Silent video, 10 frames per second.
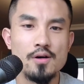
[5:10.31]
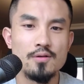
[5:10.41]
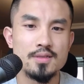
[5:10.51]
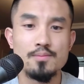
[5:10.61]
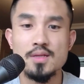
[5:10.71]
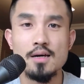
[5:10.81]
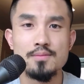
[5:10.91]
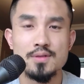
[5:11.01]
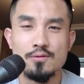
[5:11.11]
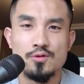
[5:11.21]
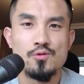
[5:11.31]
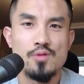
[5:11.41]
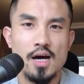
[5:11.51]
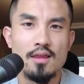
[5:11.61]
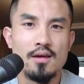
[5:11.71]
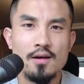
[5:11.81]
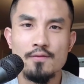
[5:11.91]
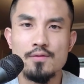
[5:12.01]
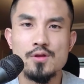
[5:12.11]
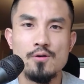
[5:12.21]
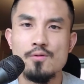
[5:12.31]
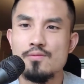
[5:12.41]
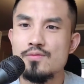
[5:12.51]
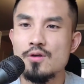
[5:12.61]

sometimes they'll do that for no